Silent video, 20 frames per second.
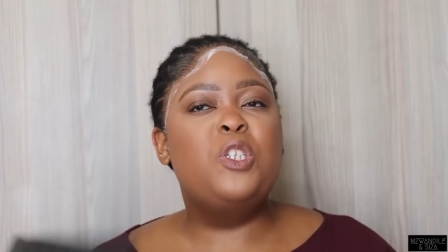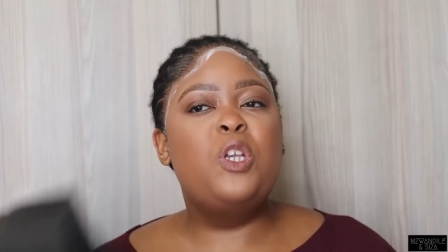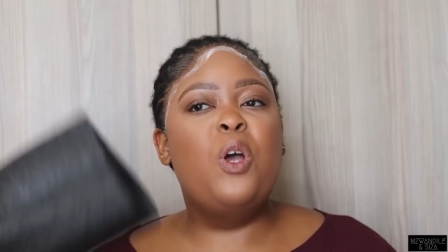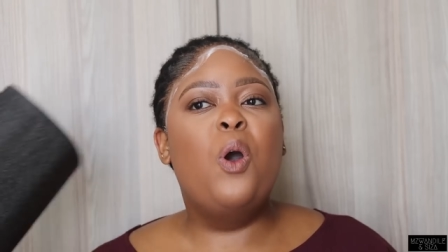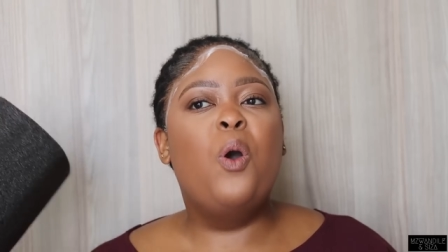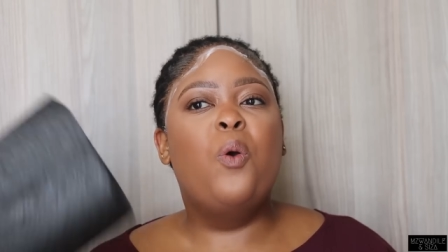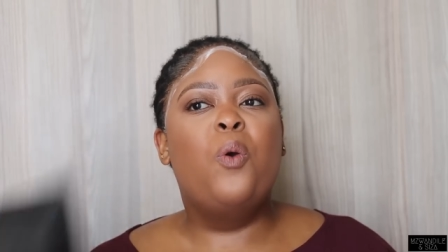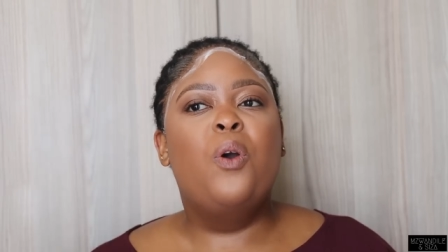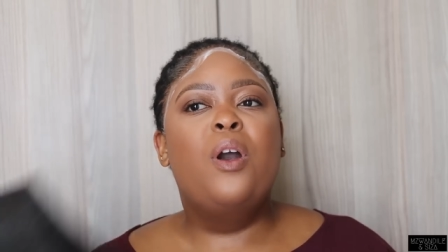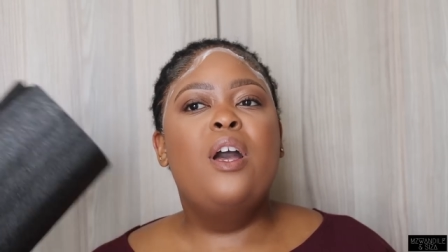
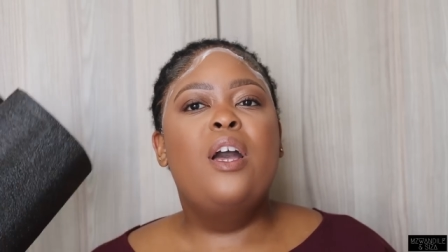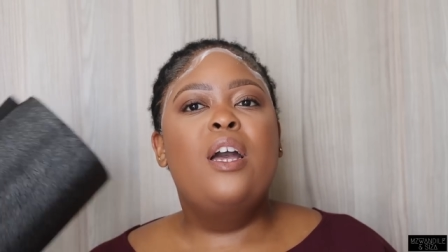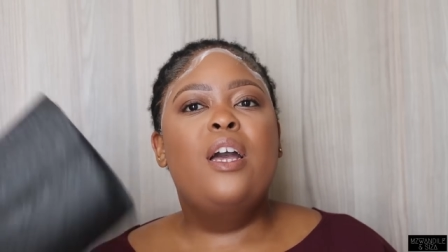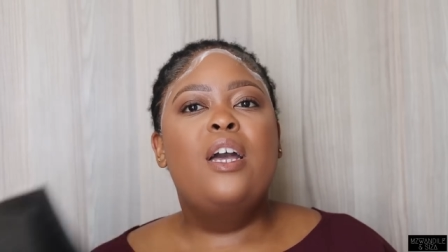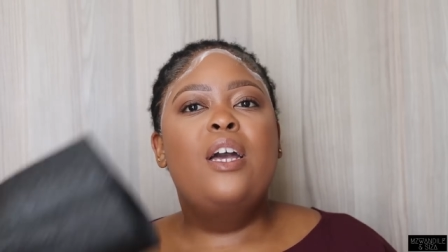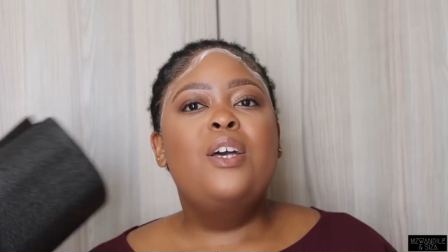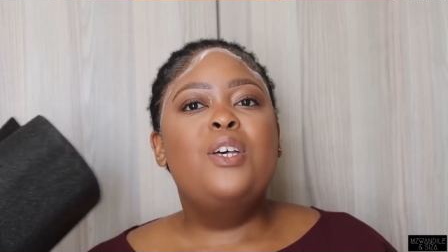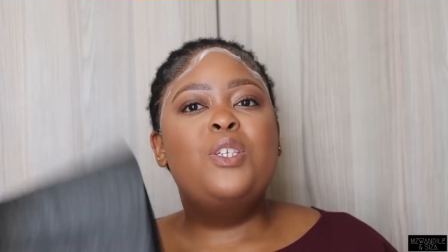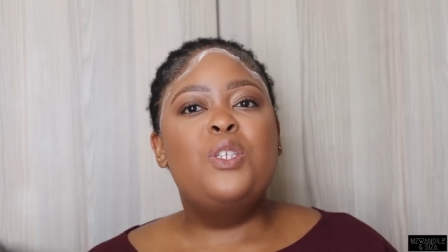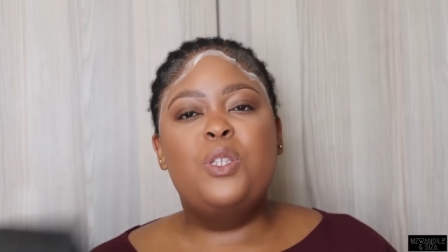so
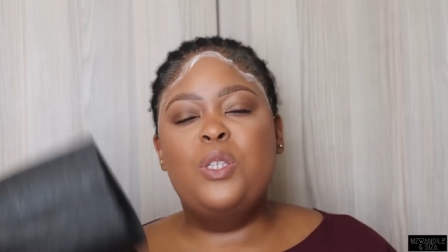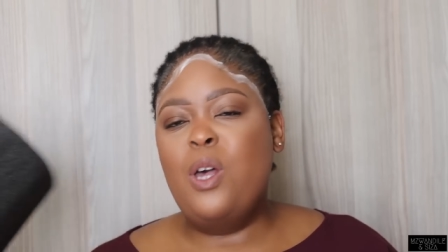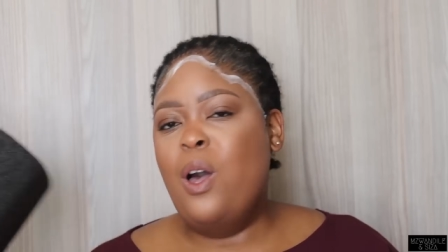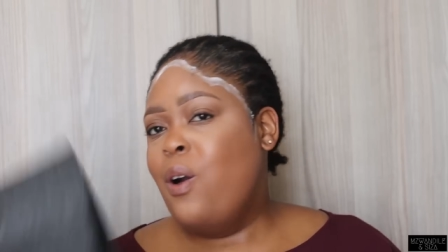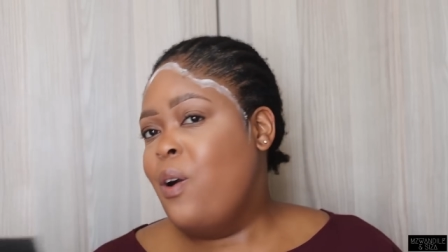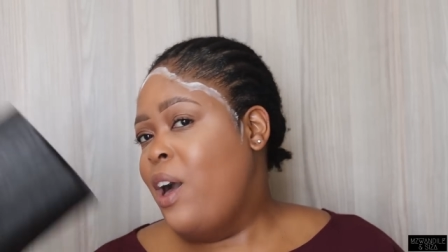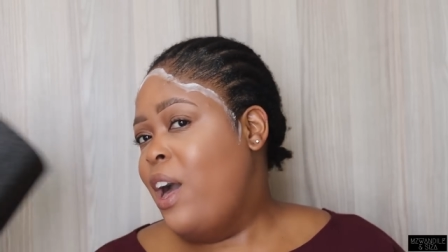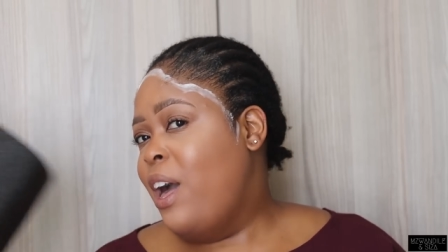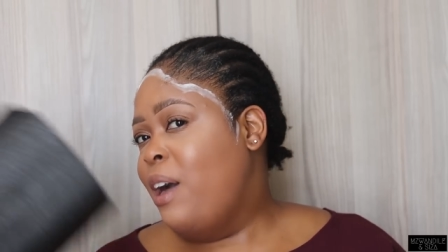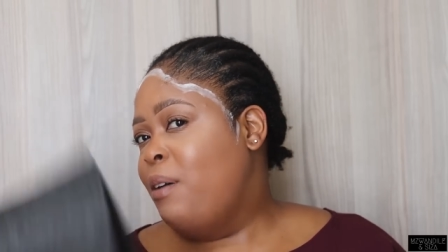
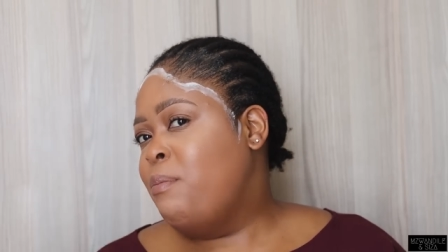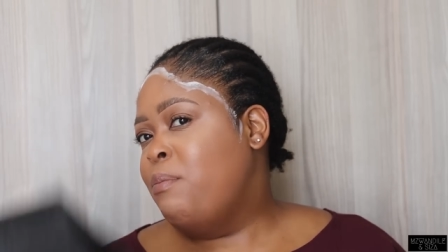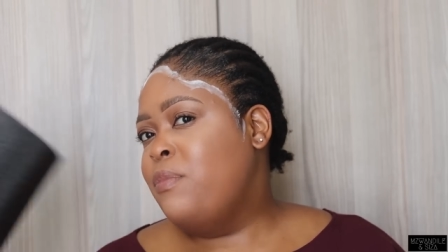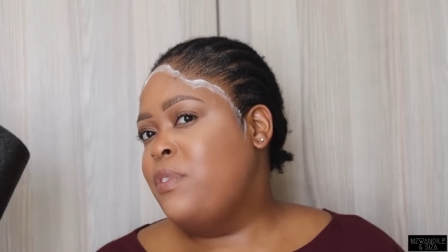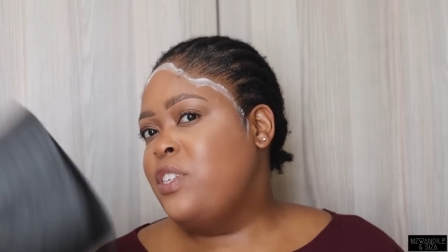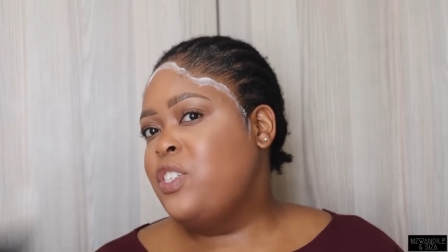so um,